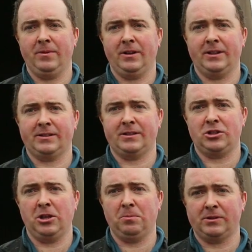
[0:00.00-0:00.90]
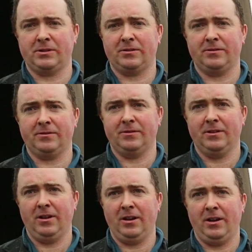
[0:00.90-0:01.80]
It's the cheapest
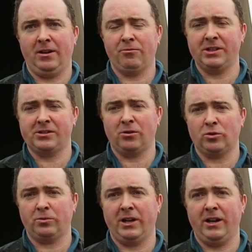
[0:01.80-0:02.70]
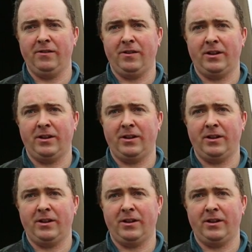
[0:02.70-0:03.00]
resource we have,